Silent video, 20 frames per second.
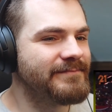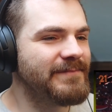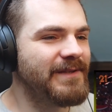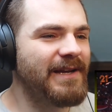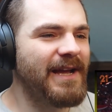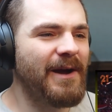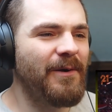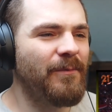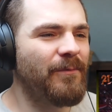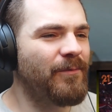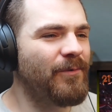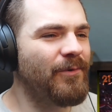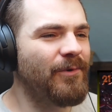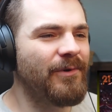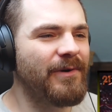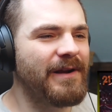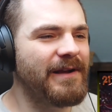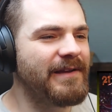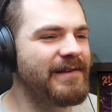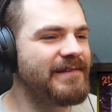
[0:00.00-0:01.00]
Look how
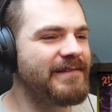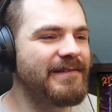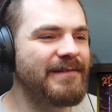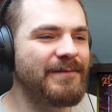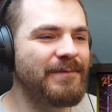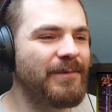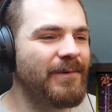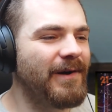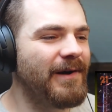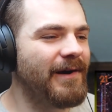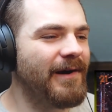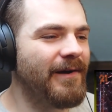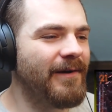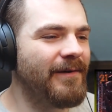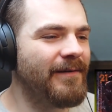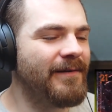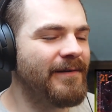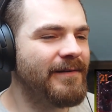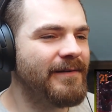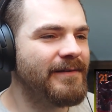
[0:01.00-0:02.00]
raw it is as
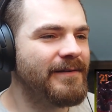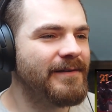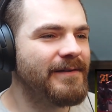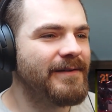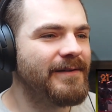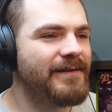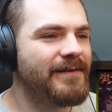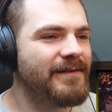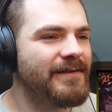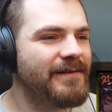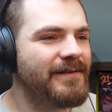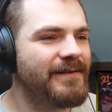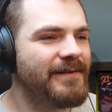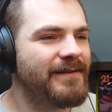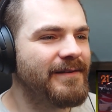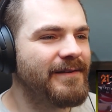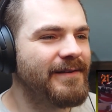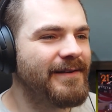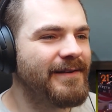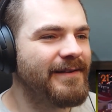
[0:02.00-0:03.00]
well. It's
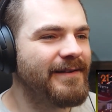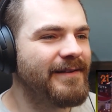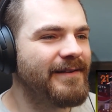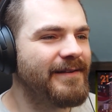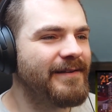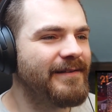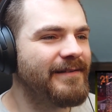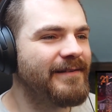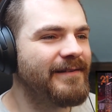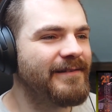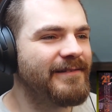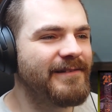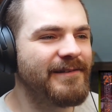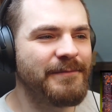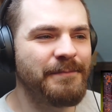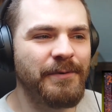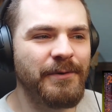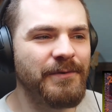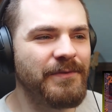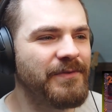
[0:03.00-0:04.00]

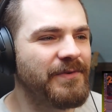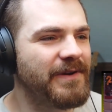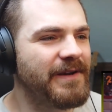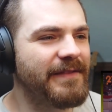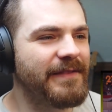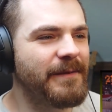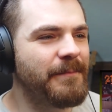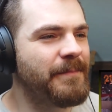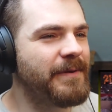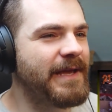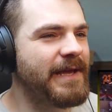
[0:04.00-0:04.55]
Putri in the